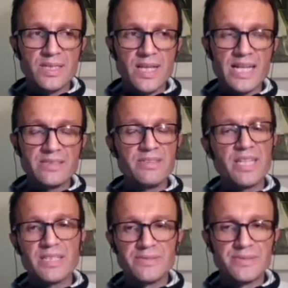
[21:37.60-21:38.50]
at
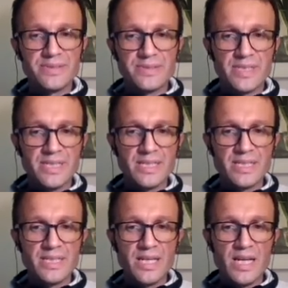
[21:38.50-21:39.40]
the end,
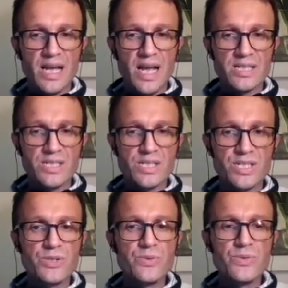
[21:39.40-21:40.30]
as
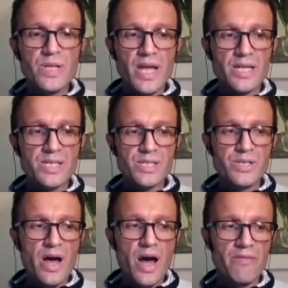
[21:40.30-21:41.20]
soon
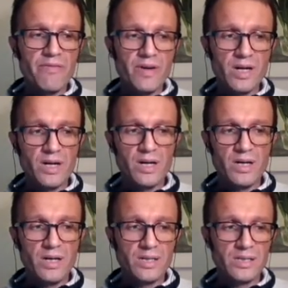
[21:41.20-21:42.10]
as you have
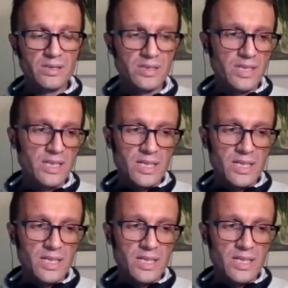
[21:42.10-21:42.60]
a